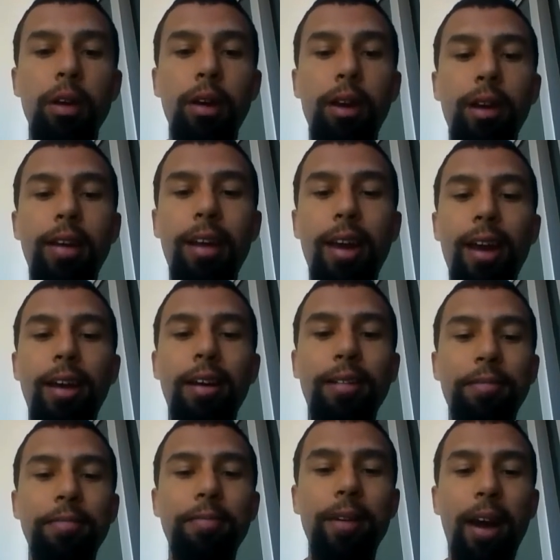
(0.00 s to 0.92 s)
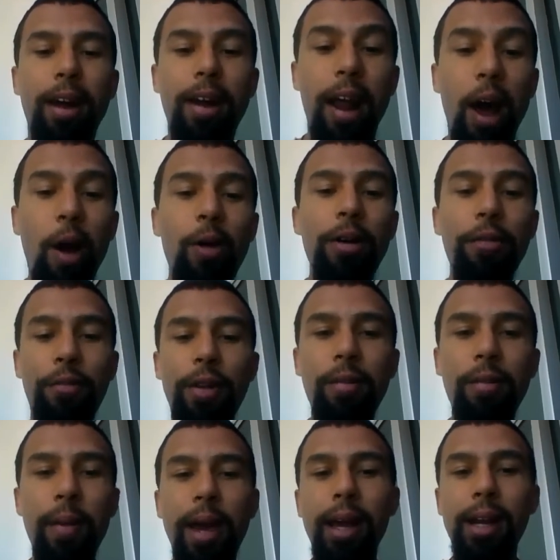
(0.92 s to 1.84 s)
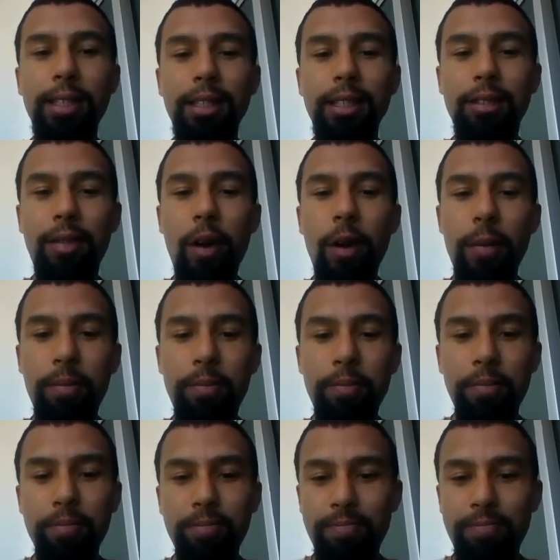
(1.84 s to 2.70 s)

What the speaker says: And yeah, now I think my English is very